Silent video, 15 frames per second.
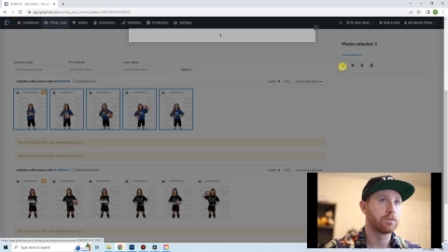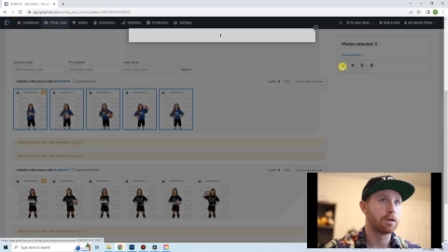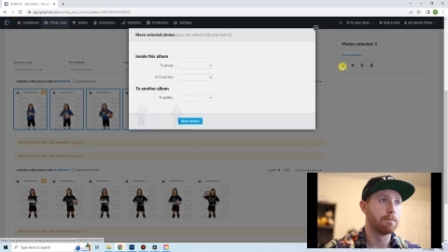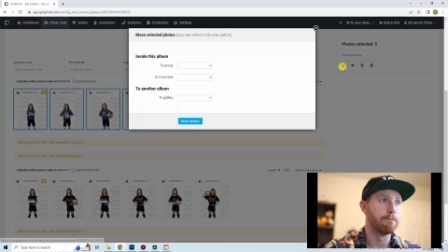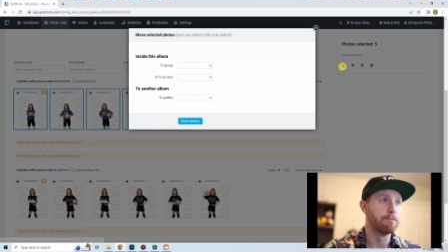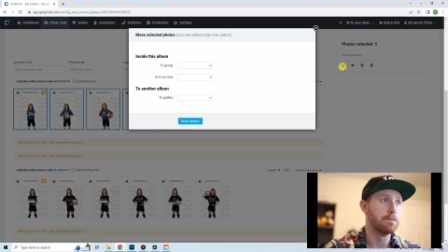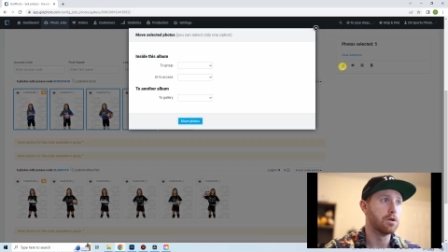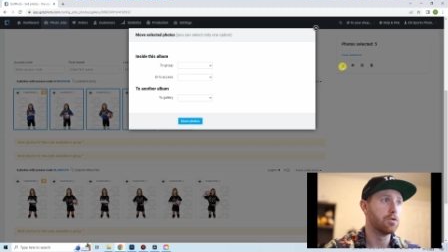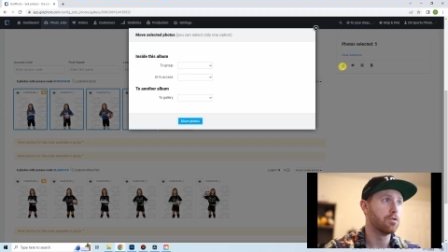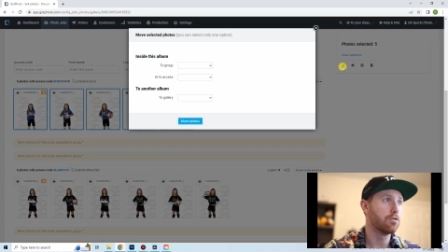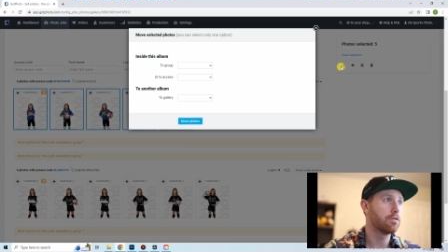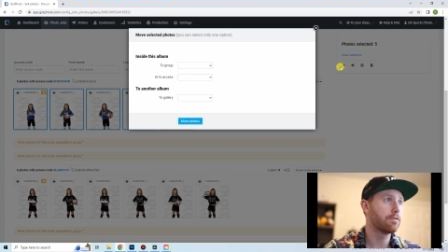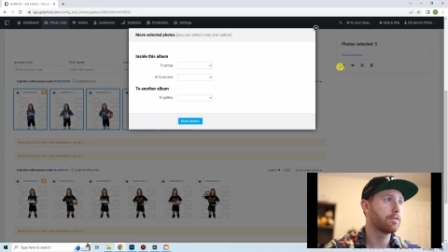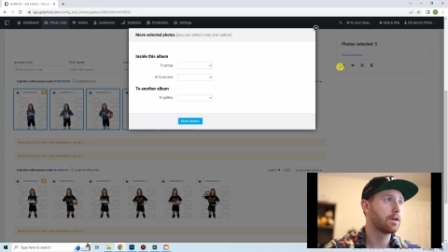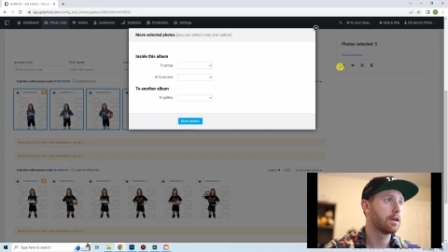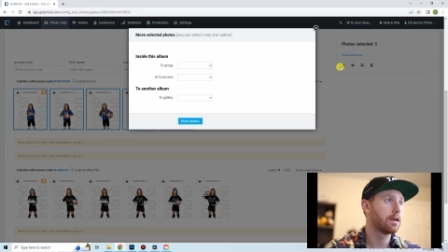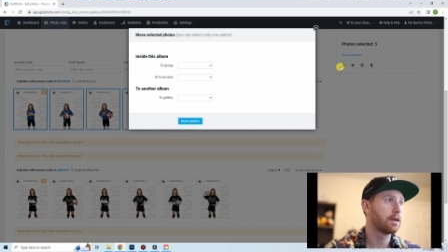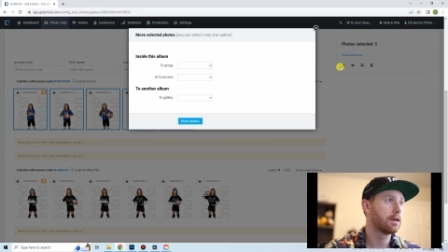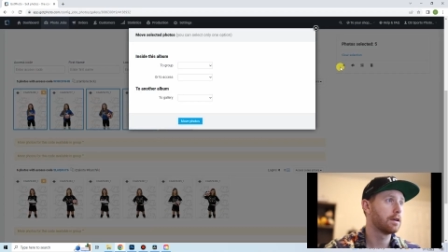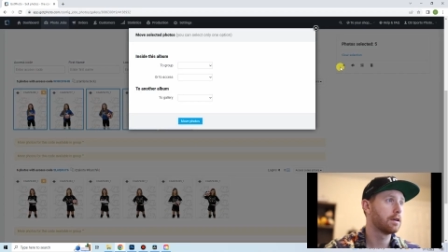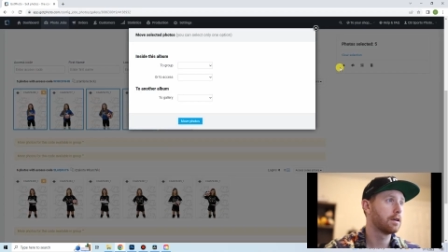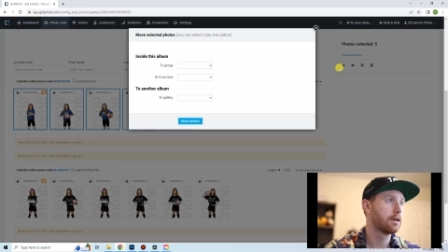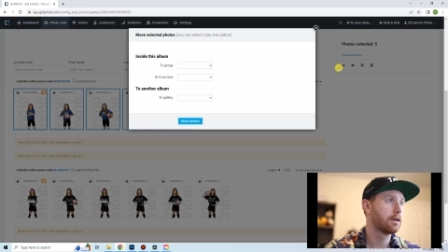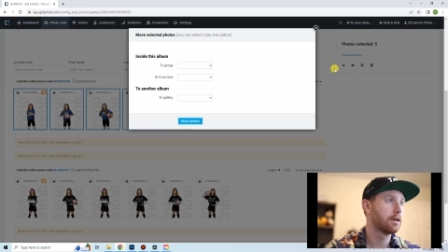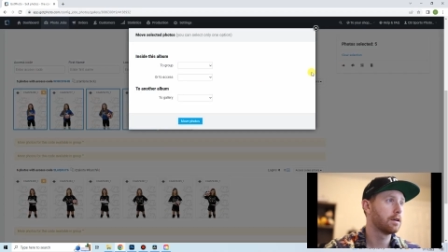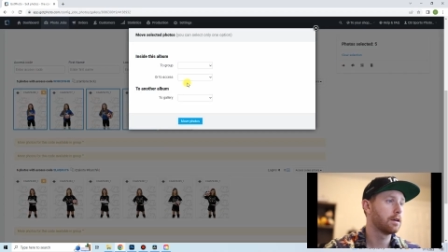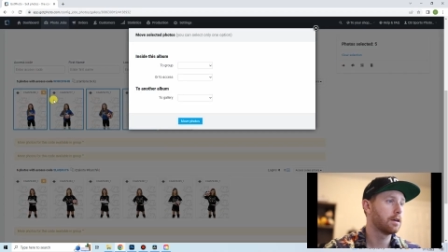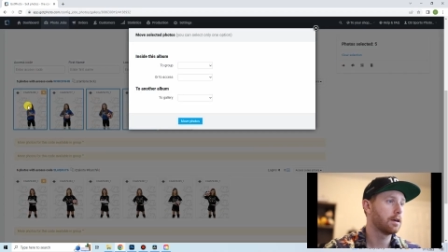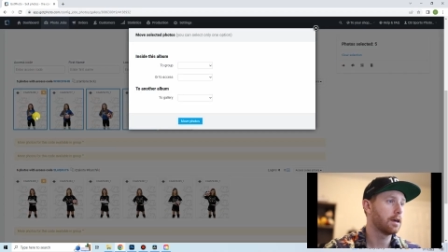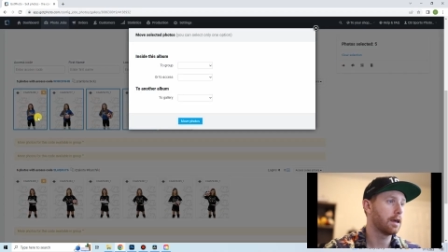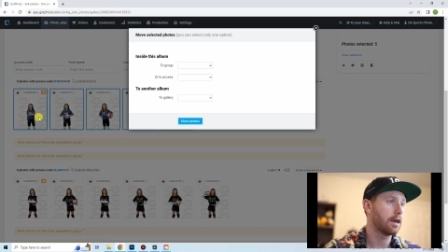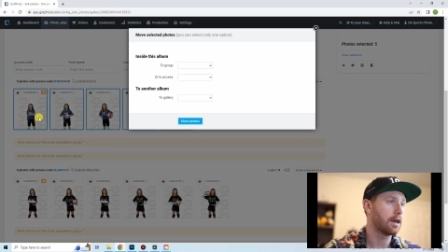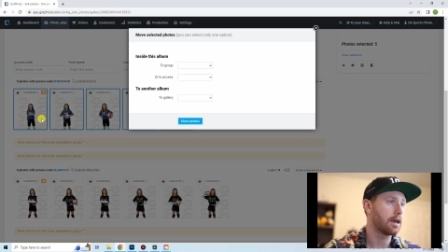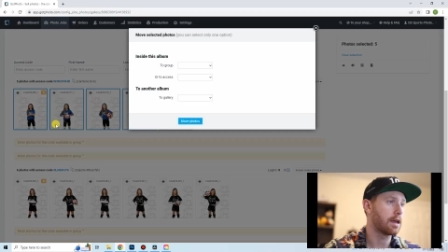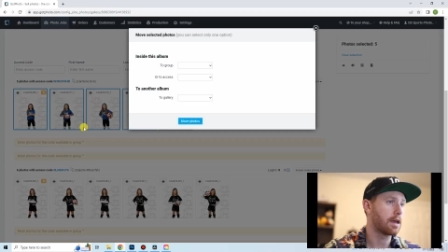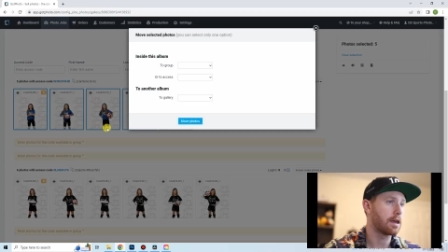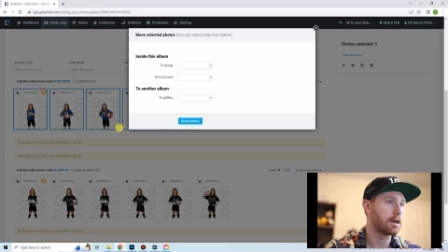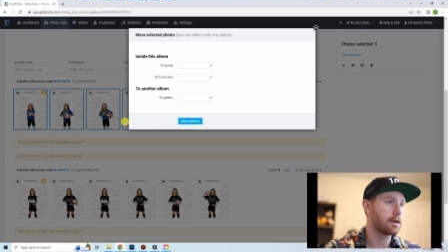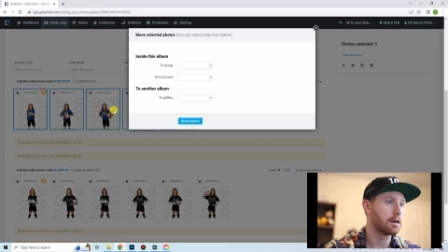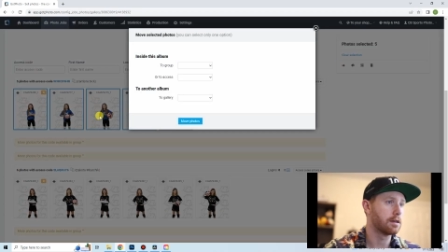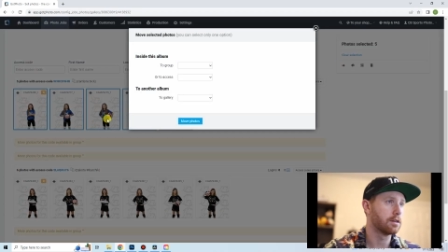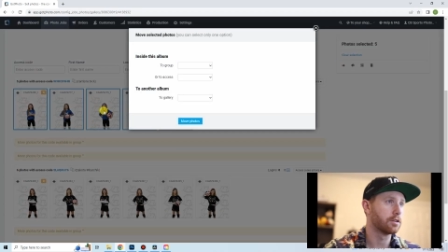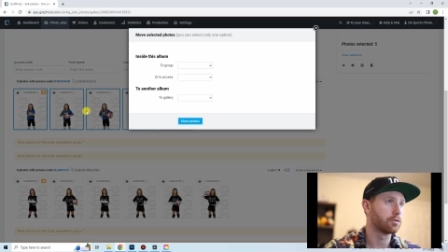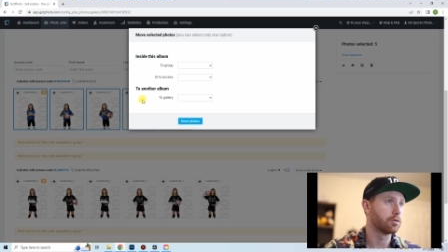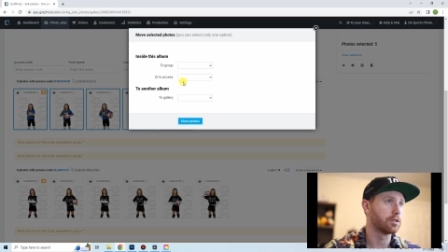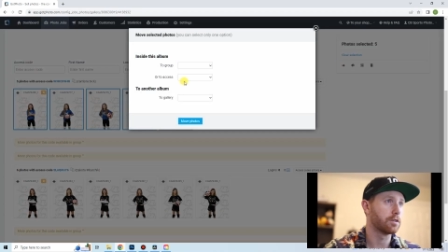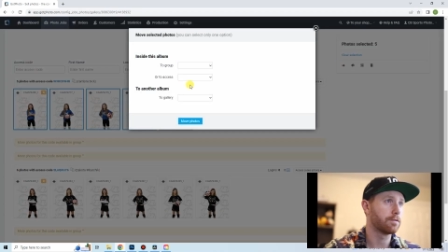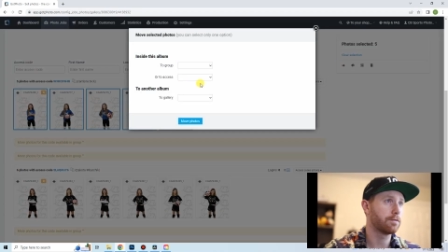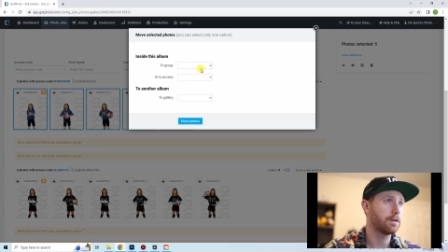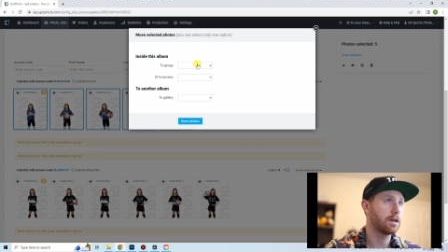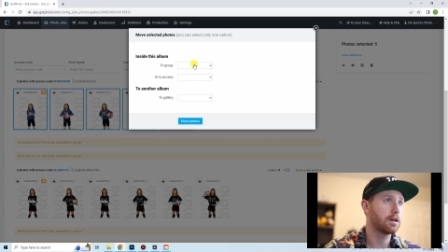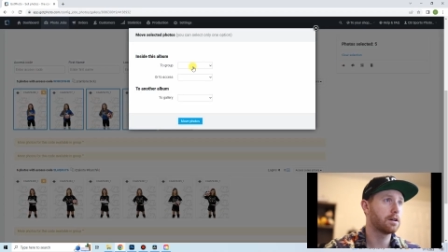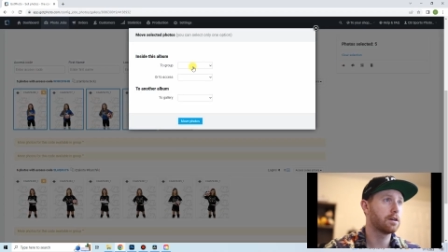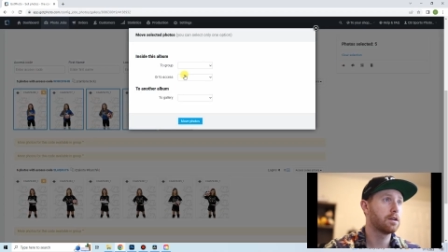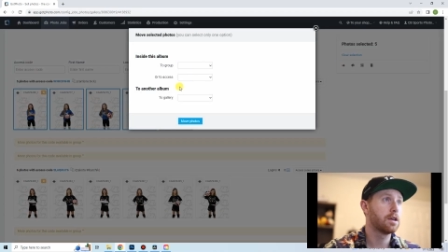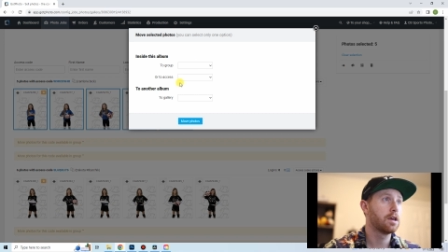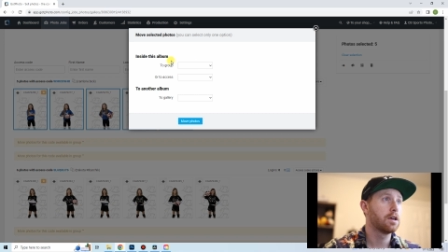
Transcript: move, and this was AFIA,